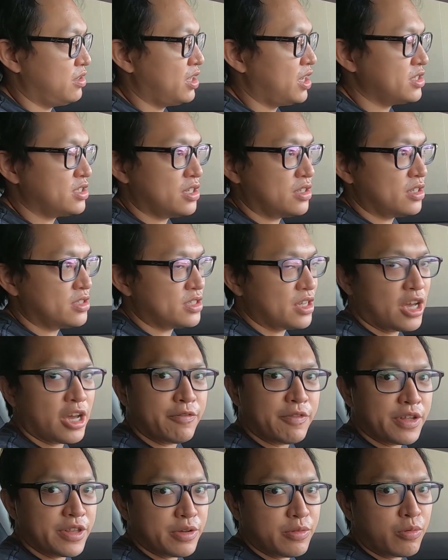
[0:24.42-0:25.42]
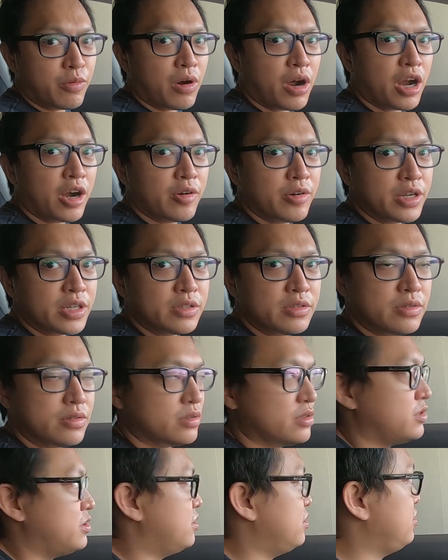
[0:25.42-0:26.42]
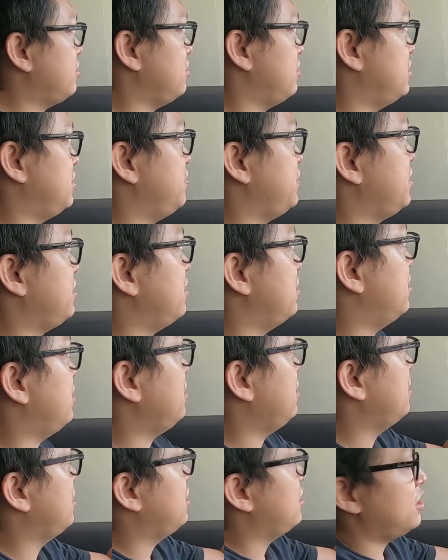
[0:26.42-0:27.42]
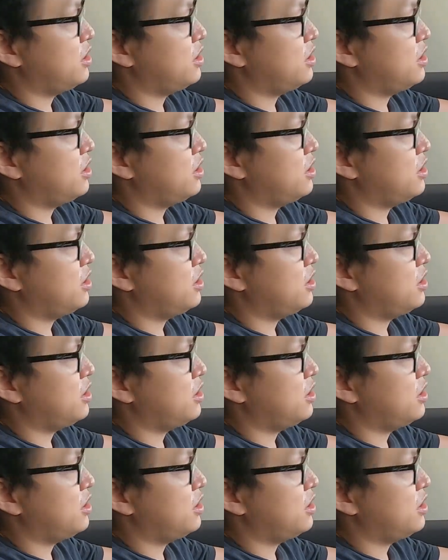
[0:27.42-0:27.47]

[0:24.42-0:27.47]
Tesla doesn't have any wiring to the speaker.